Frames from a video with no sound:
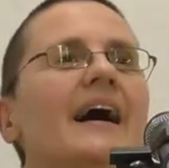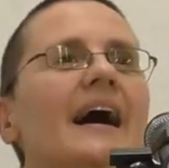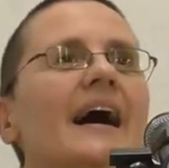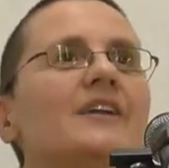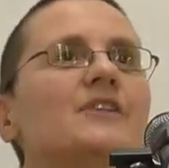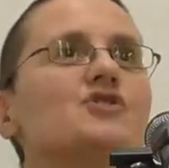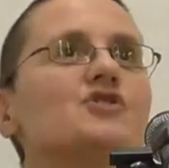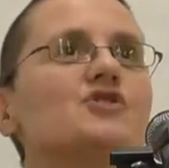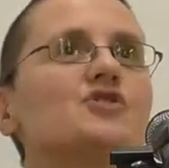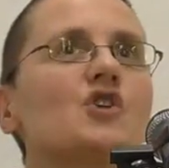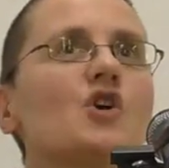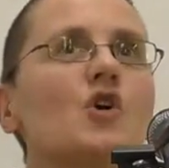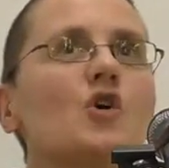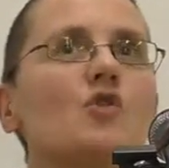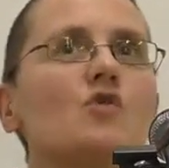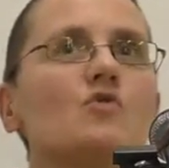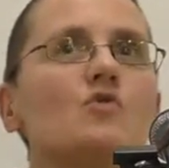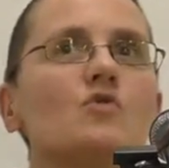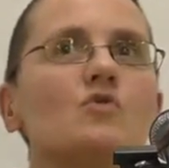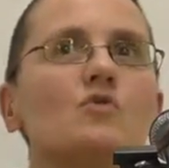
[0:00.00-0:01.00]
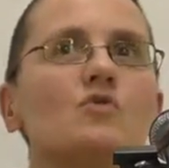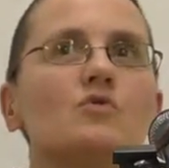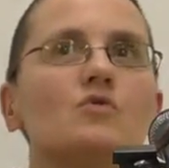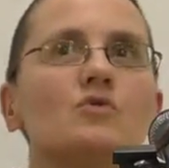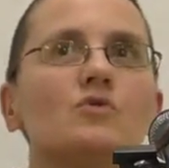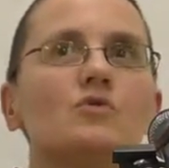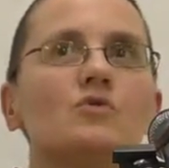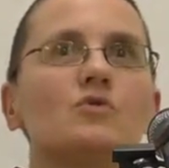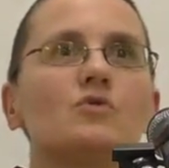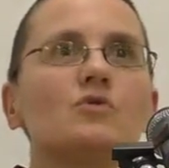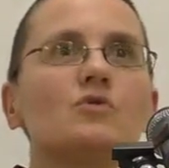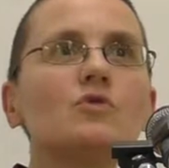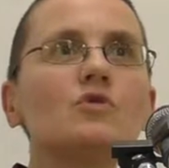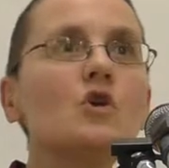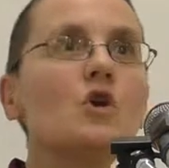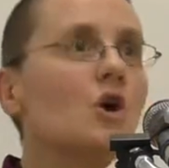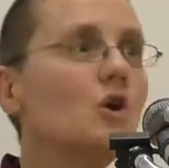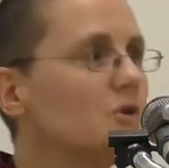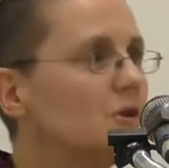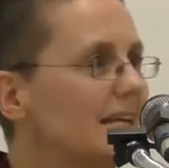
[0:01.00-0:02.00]
And so
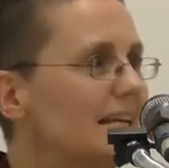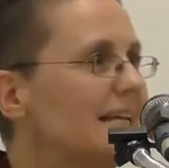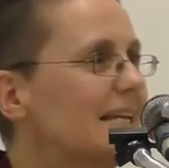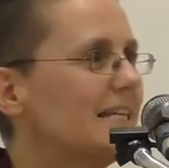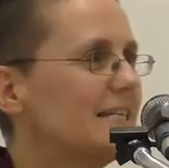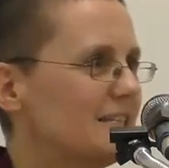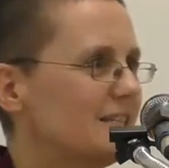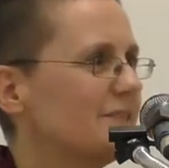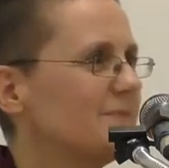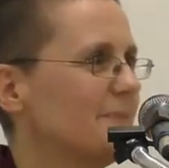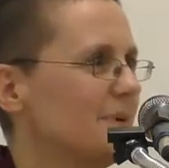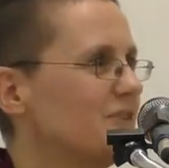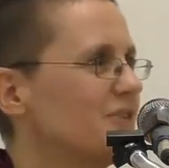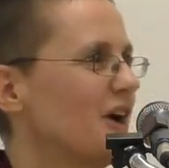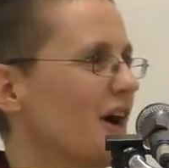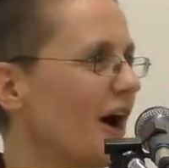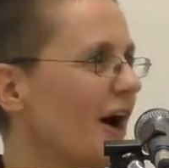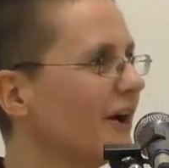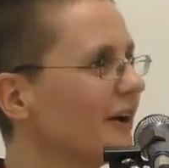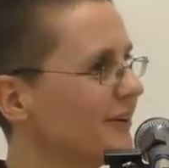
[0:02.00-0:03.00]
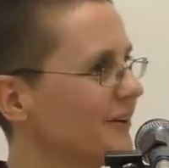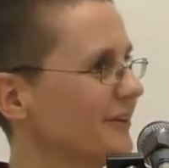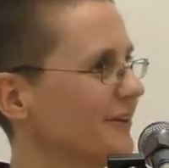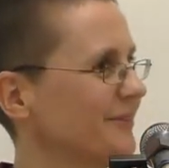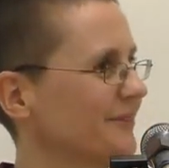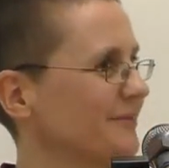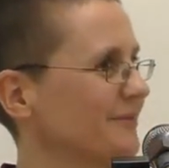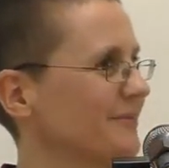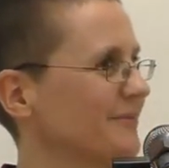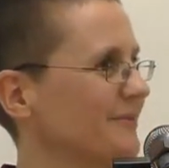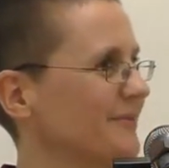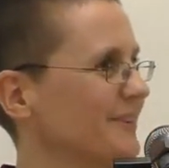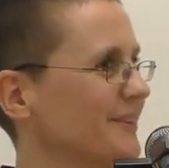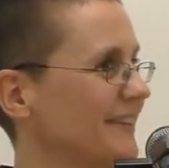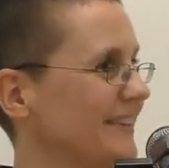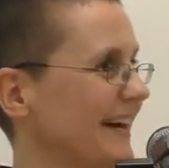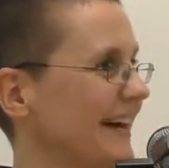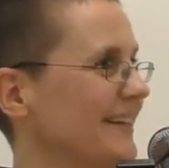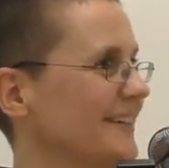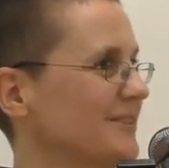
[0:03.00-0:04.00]
loneliness is much harder
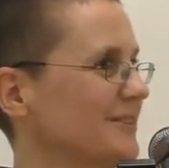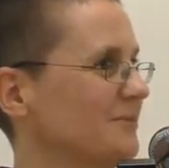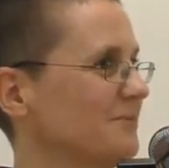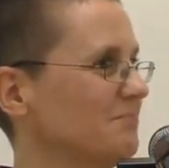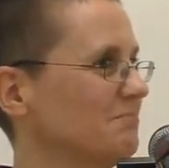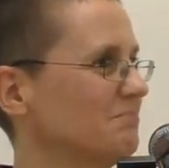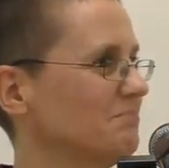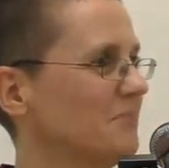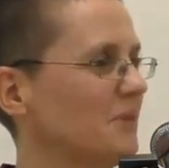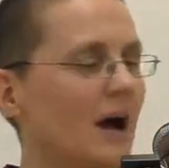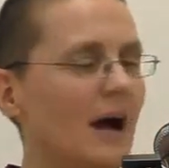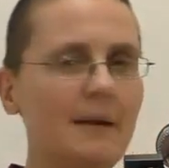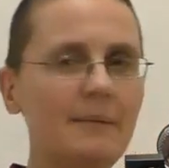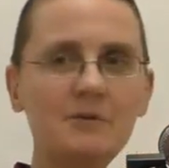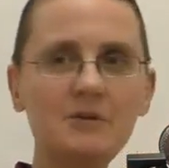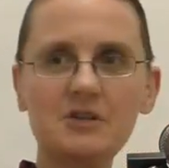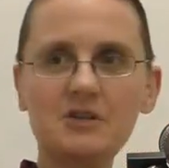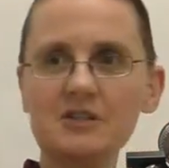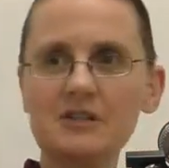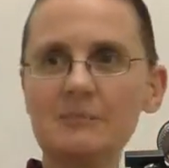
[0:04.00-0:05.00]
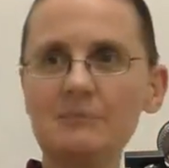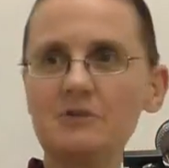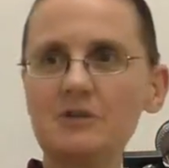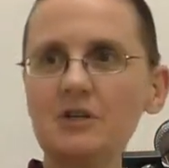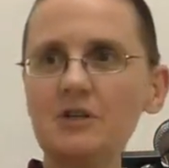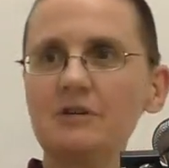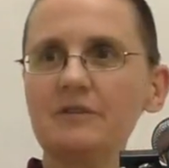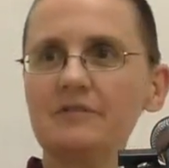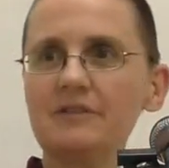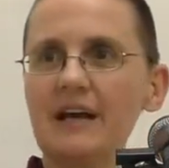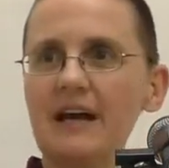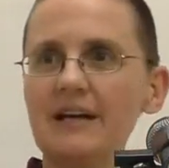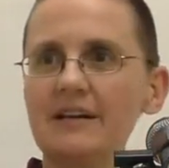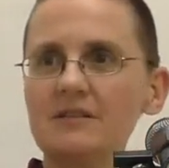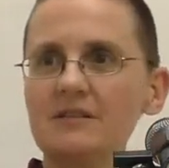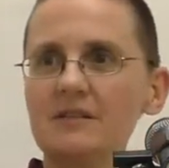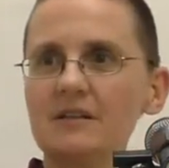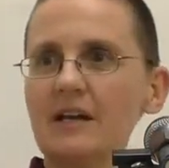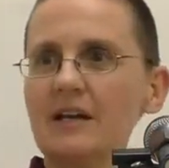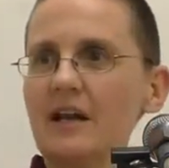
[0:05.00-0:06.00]
with that. I'm accepting of
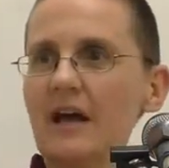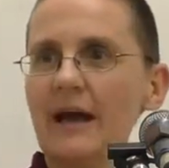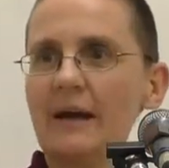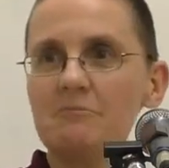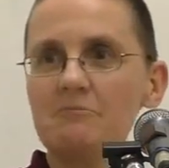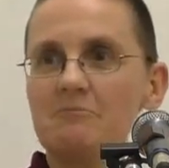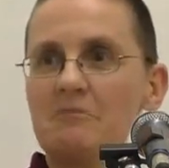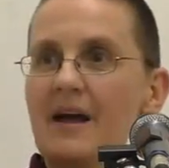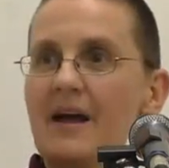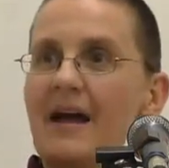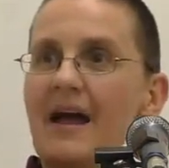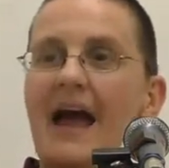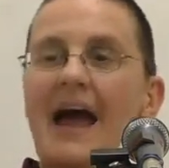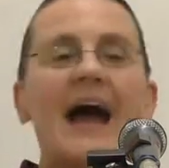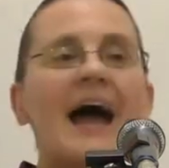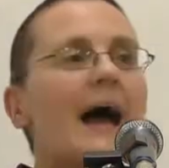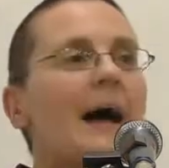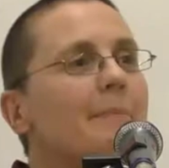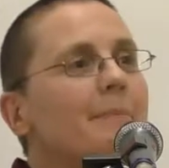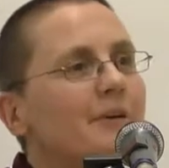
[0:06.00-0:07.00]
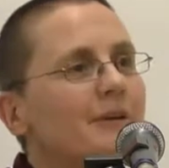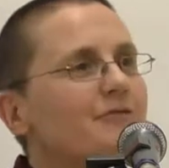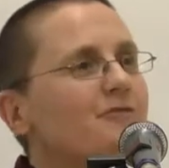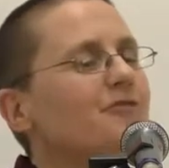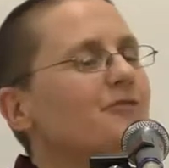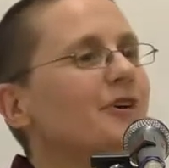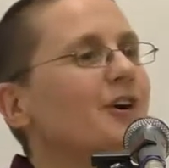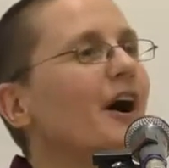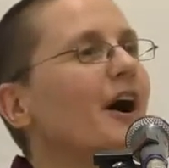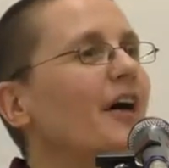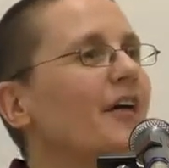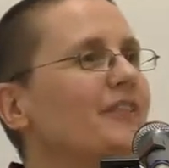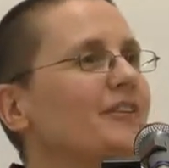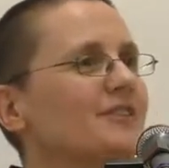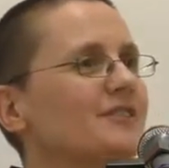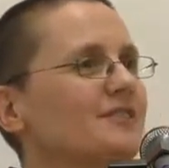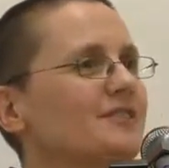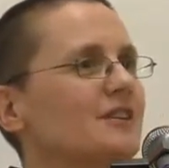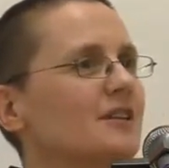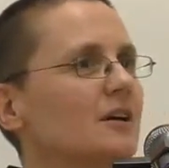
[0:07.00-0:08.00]
that. And I'm happy for
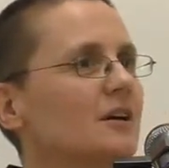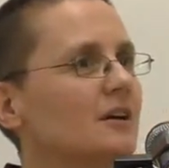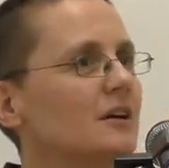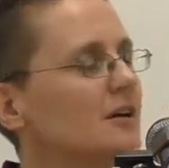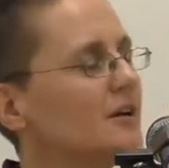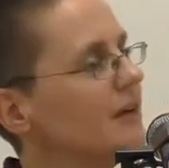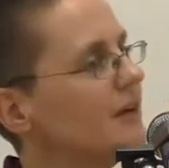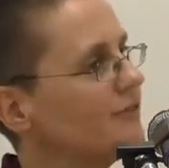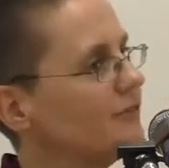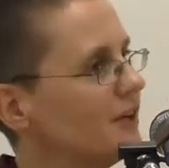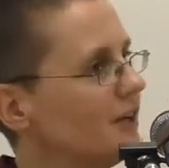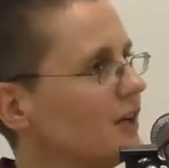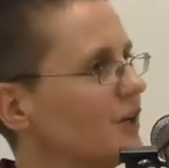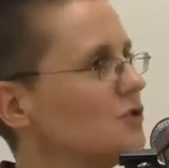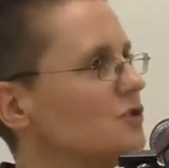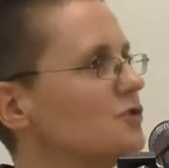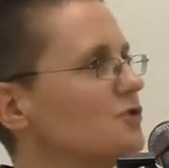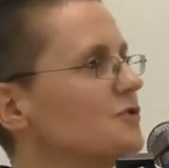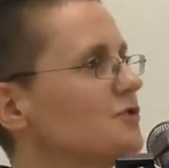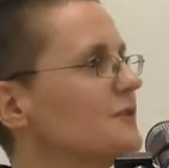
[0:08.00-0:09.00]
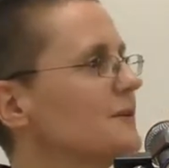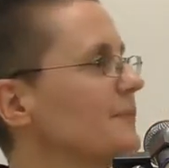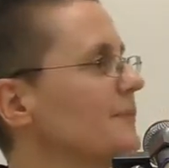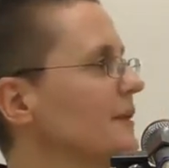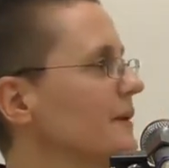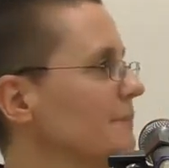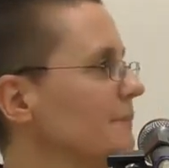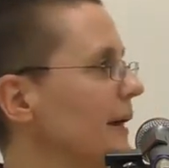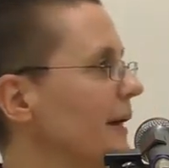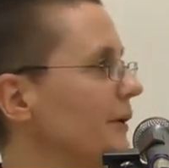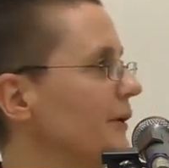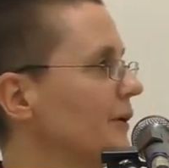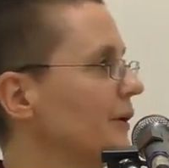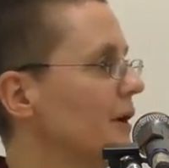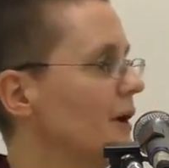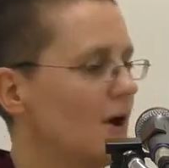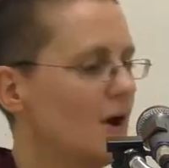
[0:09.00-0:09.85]
others if they can do something better.